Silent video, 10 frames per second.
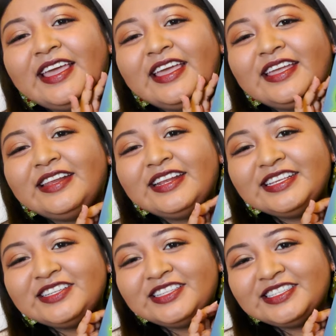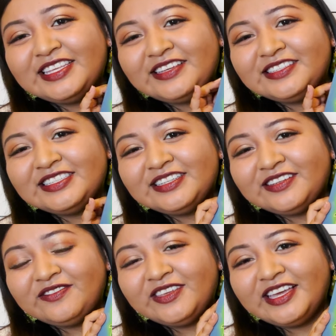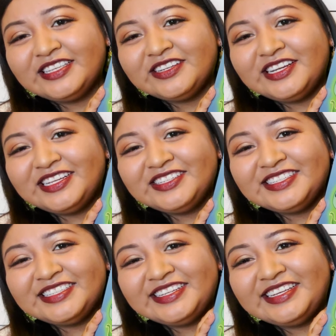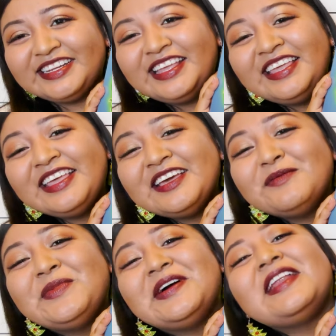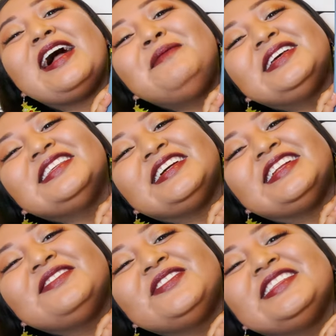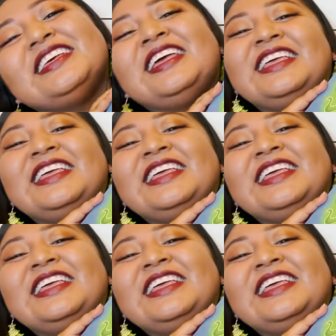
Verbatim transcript: and it is on sale still if you guys are interested, but I'm excited for this.